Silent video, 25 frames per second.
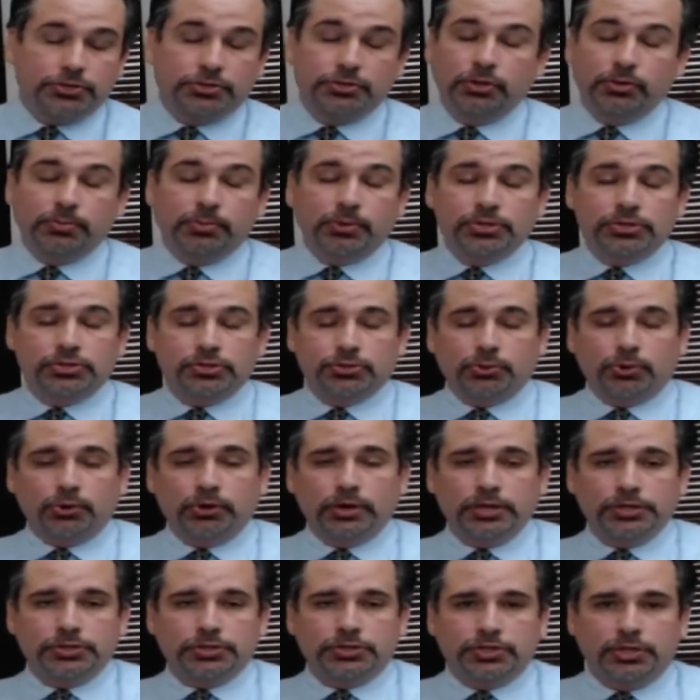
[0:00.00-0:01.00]
numerous
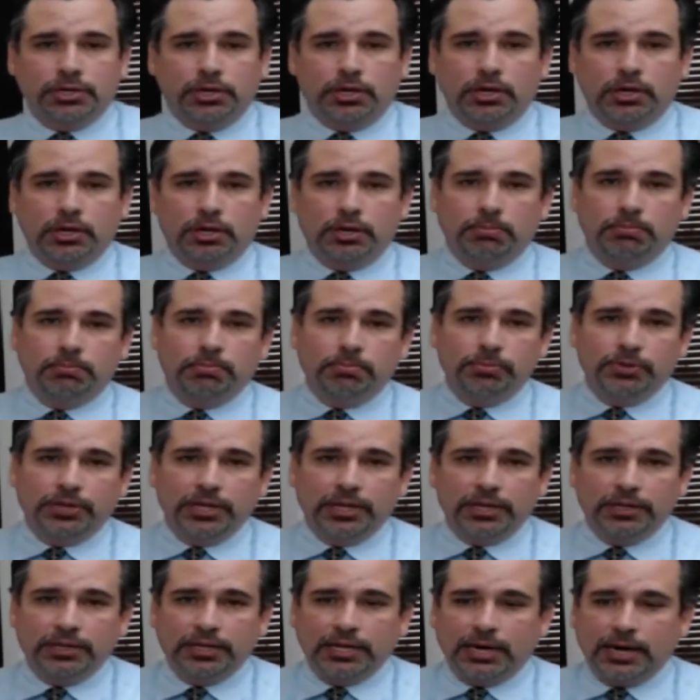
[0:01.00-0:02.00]
stories
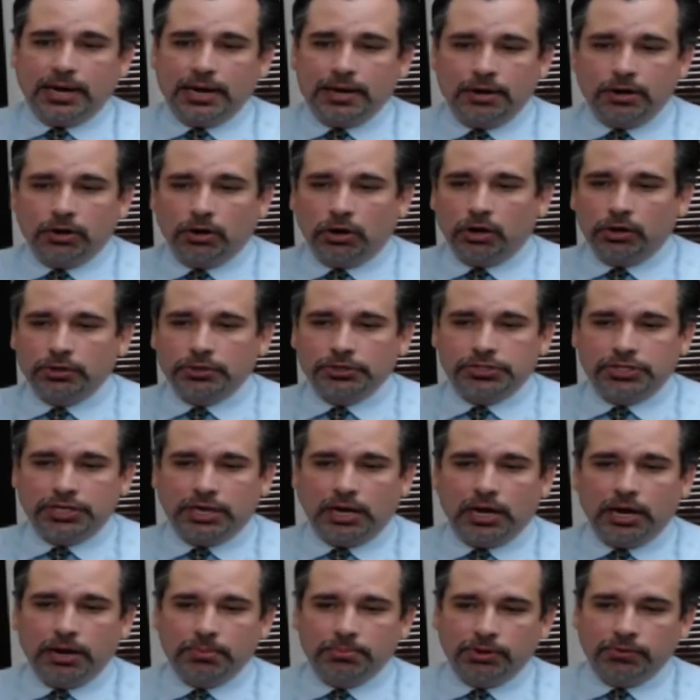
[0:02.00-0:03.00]
that I hear all
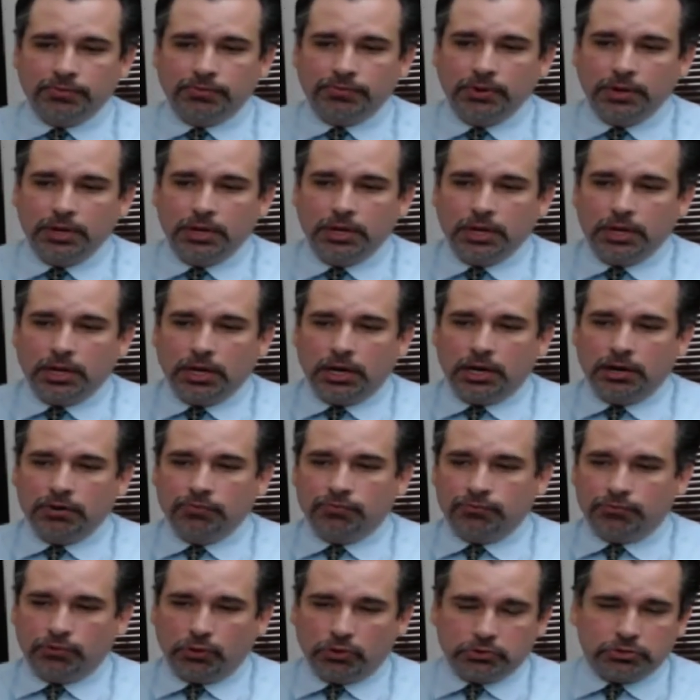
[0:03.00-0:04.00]
the time
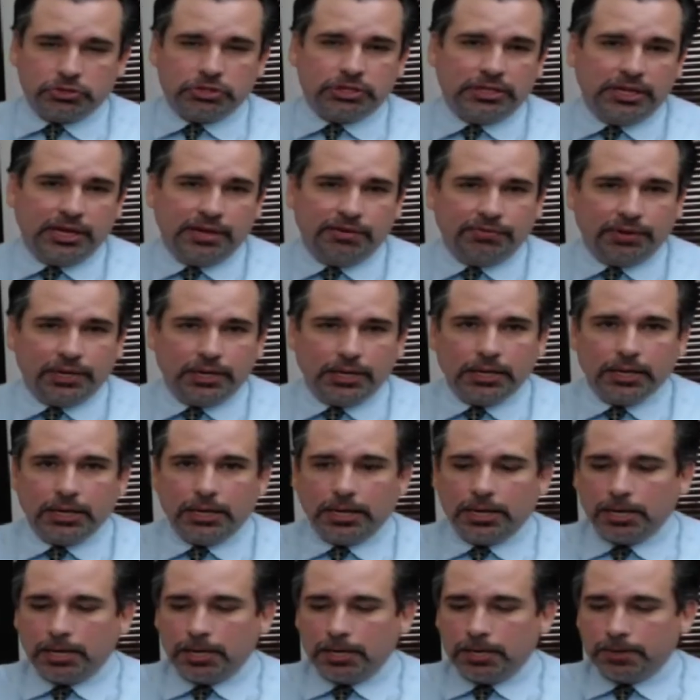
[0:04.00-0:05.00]
of folks
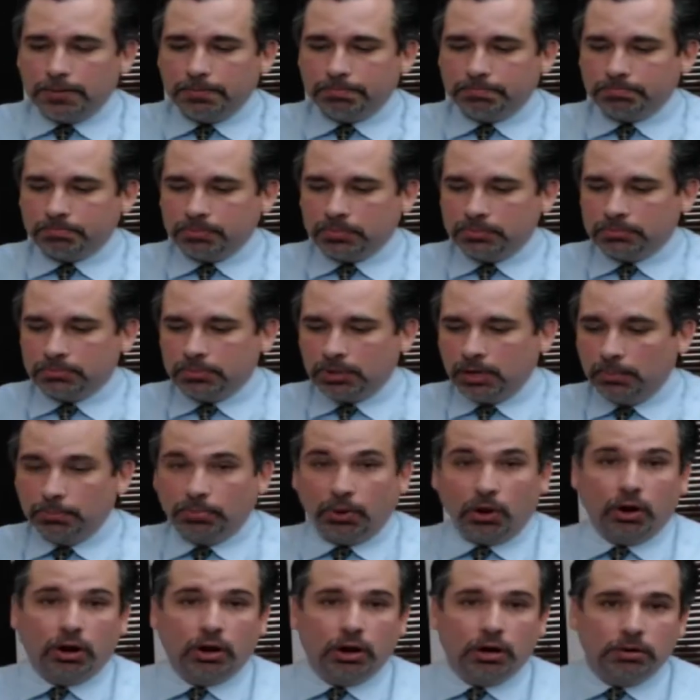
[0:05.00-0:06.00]
leaving
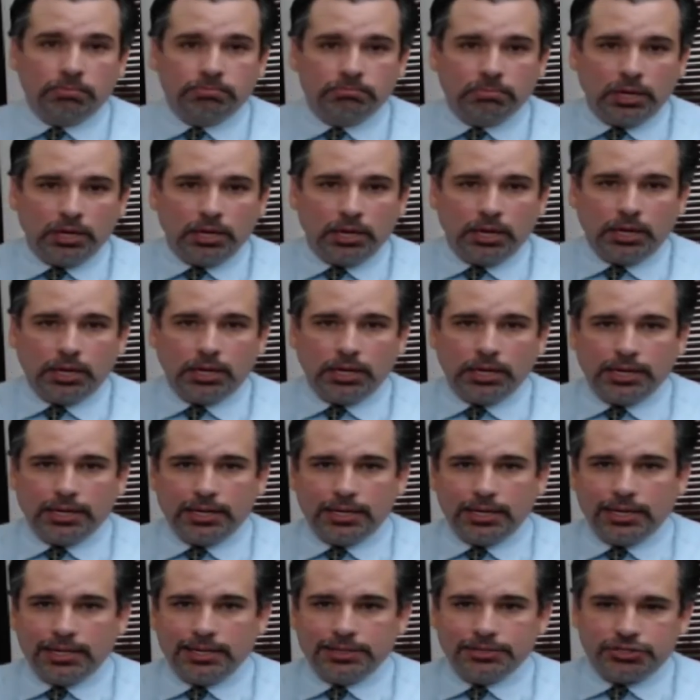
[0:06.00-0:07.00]
a bar
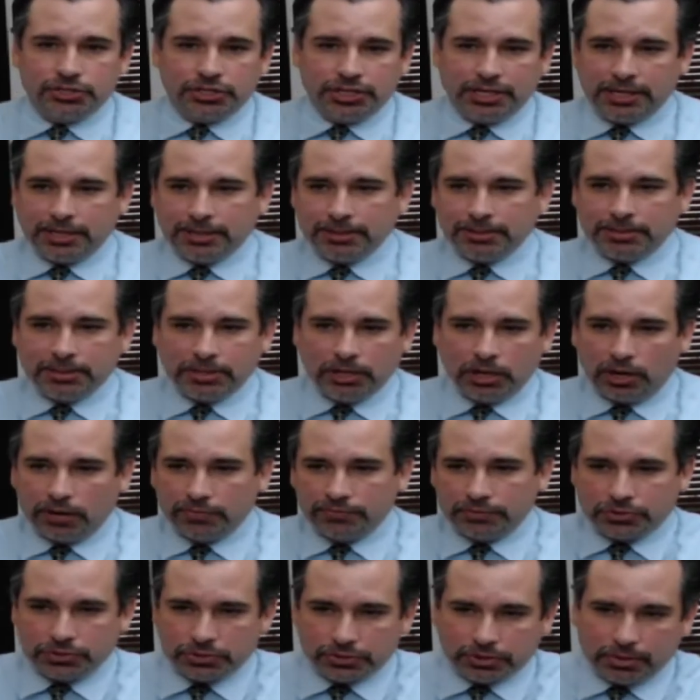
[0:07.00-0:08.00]
and seeing
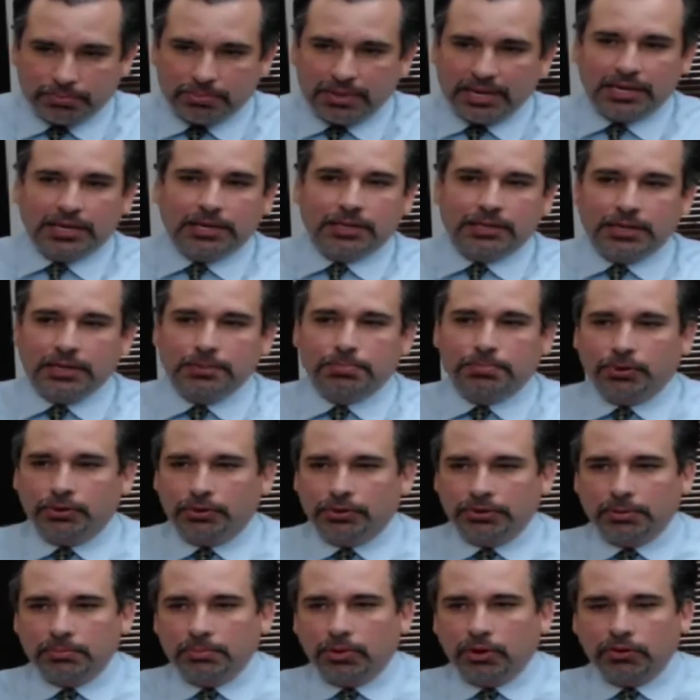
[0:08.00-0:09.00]
an officer
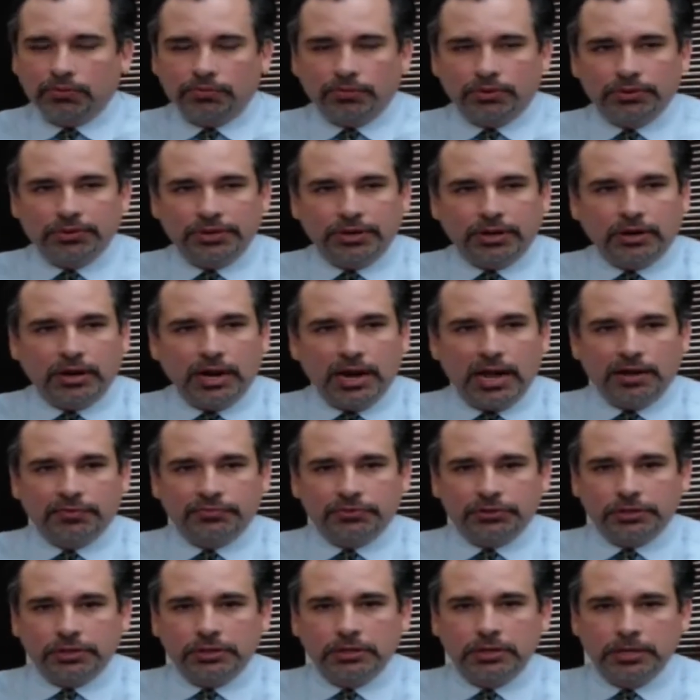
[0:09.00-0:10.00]
immediately pull them over
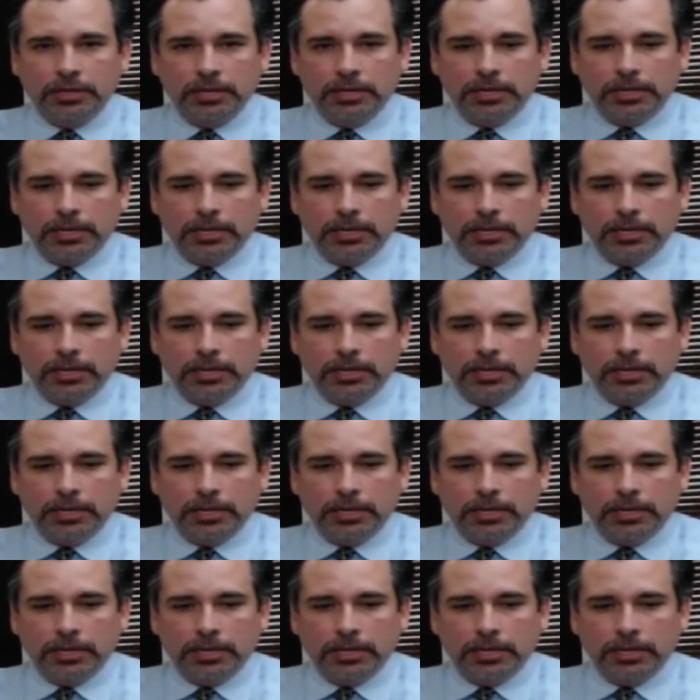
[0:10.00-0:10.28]
thereafter.